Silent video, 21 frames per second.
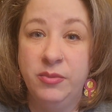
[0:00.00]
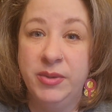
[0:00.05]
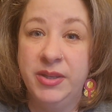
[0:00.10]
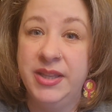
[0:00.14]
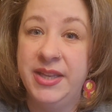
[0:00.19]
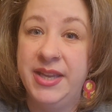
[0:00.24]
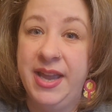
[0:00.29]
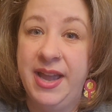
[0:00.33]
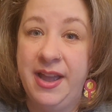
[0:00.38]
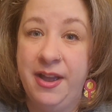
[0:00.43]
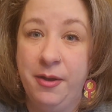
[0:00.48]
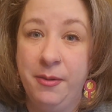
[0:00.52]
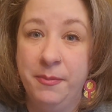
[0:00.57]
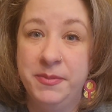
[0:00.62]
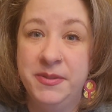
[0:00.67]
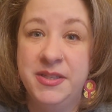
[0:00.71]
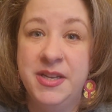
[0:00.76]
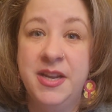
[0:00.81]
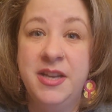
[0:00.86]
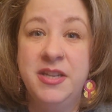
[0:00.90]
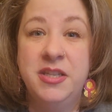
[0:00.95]
really
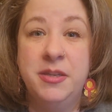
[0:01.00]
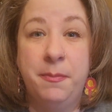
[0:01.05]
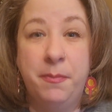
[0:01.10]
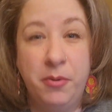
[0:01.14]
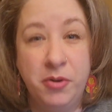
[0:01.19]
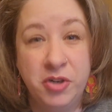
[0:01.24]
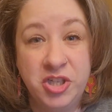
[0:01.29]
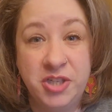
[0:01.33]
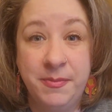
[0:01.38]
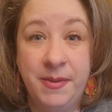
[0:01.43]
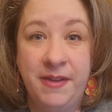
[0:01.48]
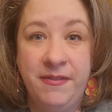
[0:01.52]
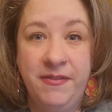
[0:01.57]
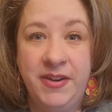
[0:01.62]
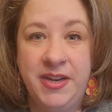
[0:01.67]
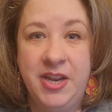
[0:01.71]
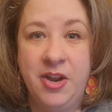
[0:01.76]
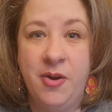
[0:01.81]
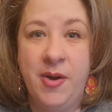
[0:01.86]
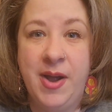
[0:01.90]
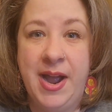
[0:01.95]
helps to push my
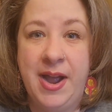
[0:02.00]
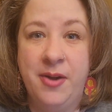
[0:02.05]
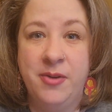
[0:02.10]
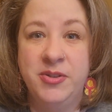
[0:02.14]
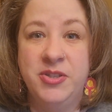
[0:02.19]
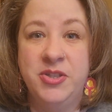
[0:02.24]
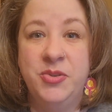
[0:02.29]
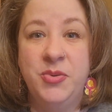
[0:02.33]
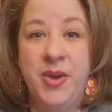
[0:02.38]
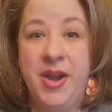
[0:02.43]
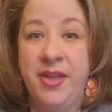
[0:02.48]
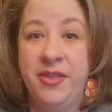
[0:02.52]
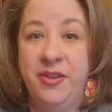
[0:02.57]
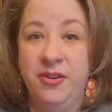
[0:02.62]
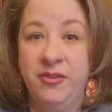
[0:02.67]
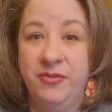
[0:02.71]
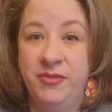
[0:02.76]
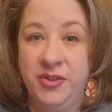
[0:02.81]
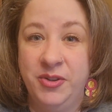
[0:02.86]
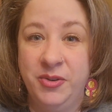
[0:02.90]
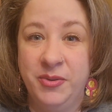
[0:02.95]
video out to
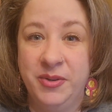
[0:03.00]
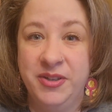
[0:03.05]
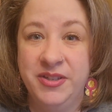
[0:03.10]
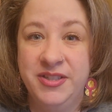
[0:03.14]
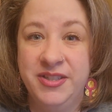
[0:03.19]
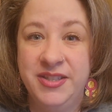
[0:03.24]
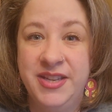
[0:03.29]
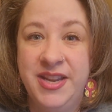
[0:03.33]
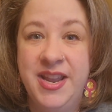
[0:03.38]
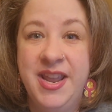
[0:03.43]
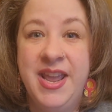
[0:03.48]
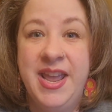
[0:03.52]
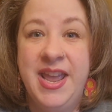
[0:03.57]
other viewers.